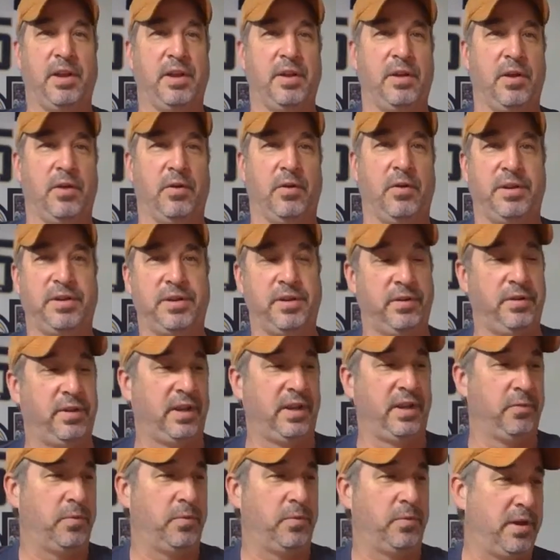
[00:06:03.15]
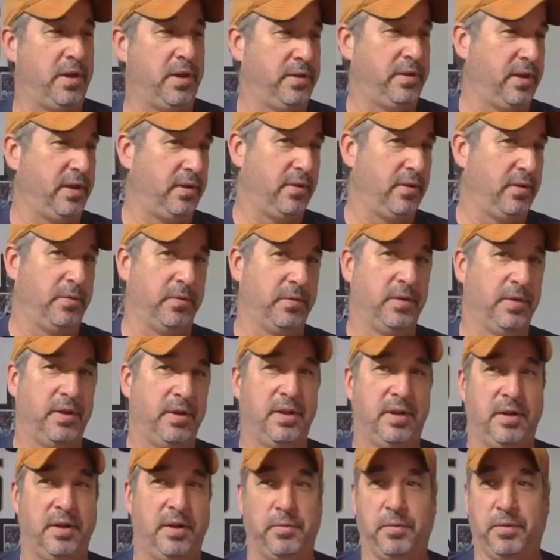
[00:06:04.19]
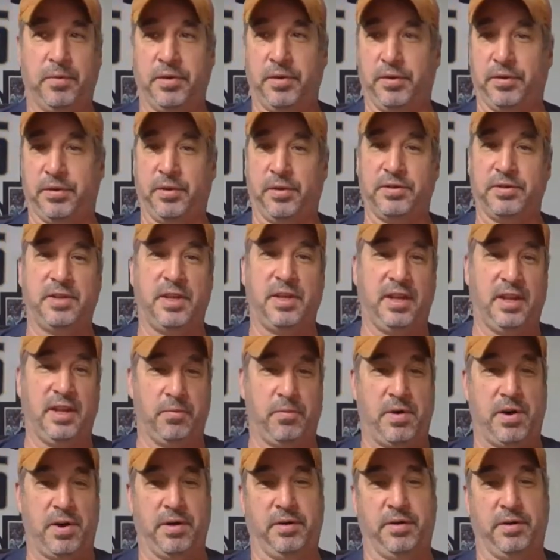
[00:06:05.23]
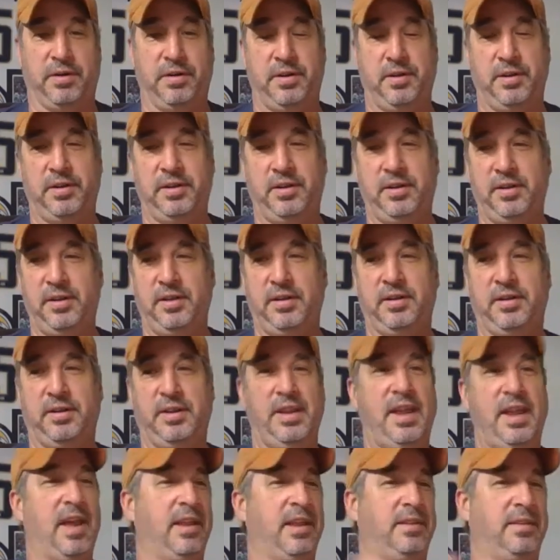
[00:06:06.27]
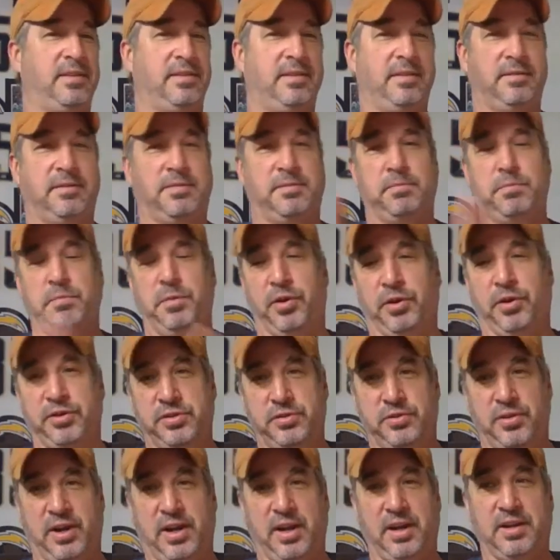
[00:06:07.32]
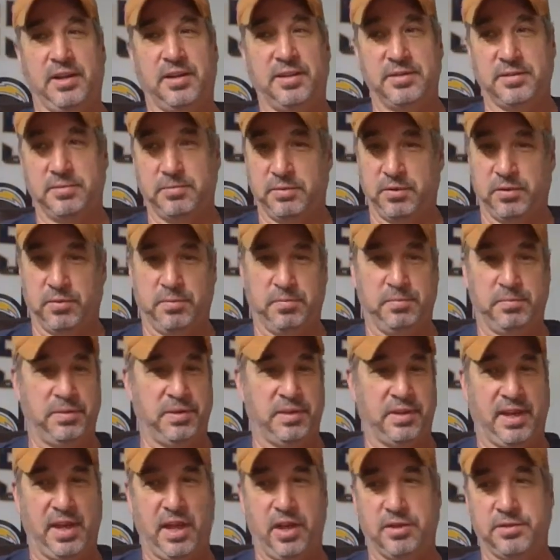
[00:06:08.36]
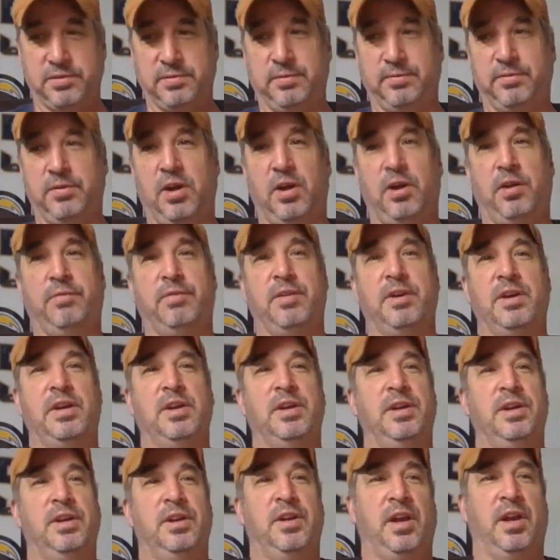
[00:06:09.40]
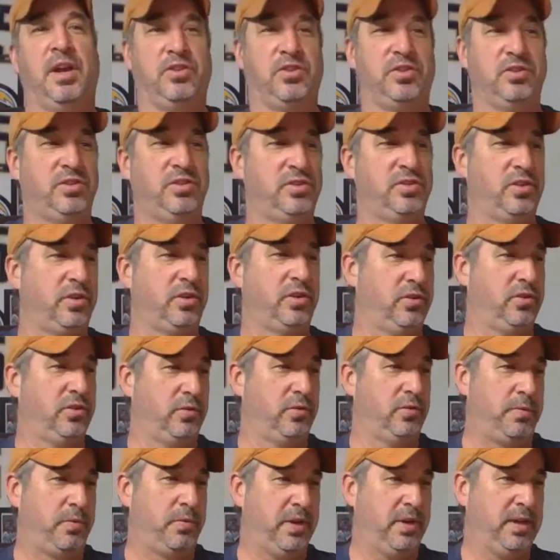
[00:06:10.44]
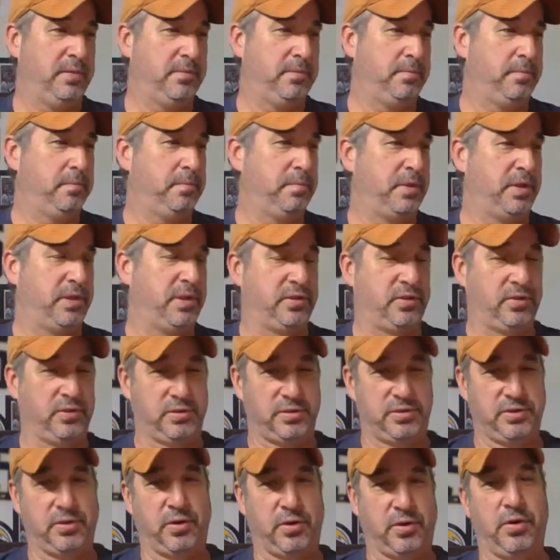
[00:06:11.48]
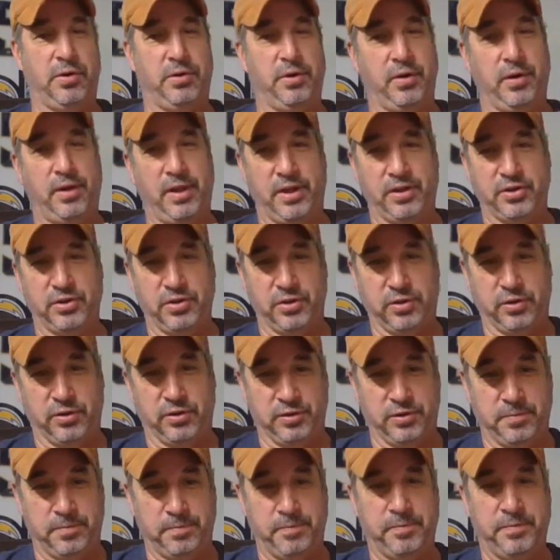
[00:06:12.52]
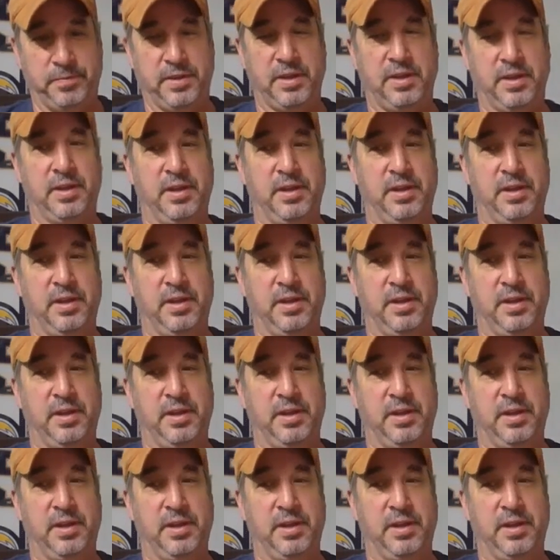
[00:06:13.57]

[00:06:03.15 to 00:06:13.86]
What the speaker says: They know at dinner they get water. They know when they're thirsty they get water. And yeah, milk is great because the calcium involved, and juices are good to a point. But juices there are a lot of sugar in them.